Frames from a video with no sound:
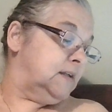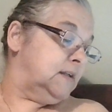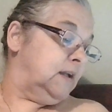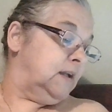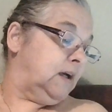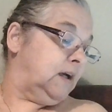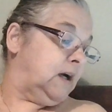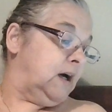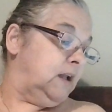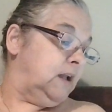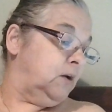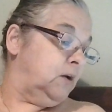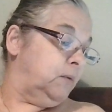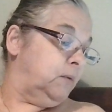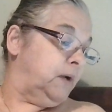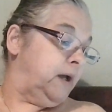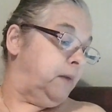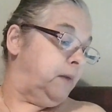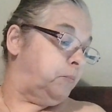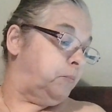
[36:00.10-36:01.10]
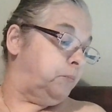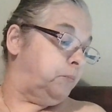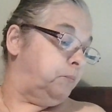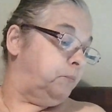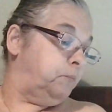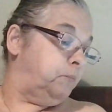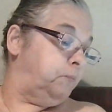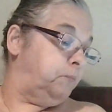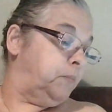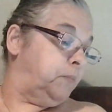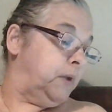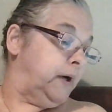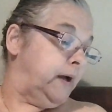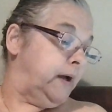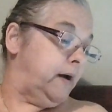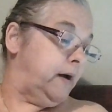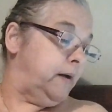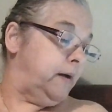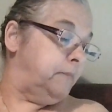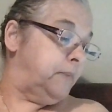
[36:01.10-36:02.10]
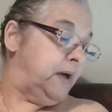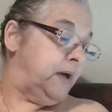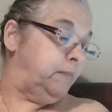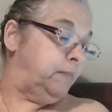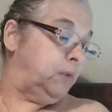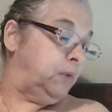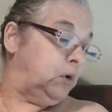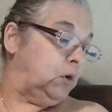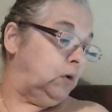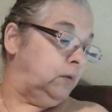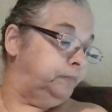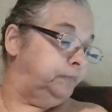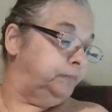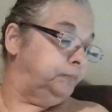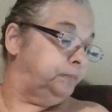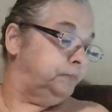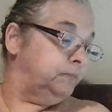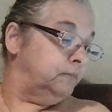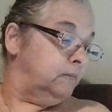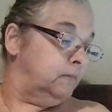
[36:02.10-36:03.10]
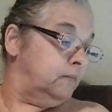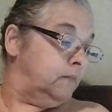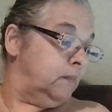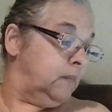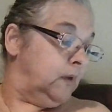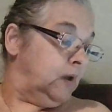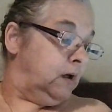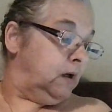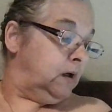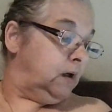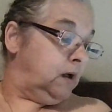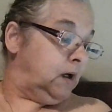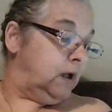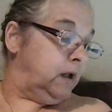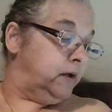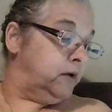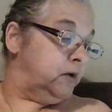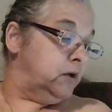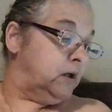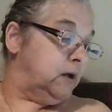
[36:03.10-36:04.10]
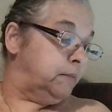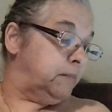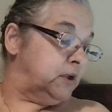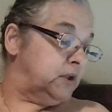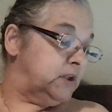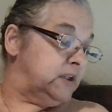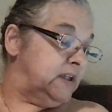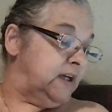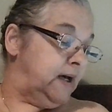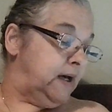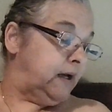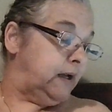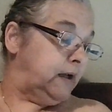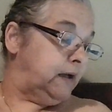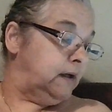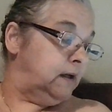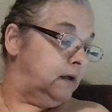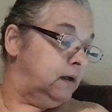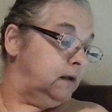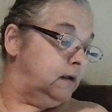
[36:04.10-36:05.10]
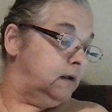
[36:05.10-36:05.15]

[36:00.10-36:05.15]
in the colorway Pebble, color number 10.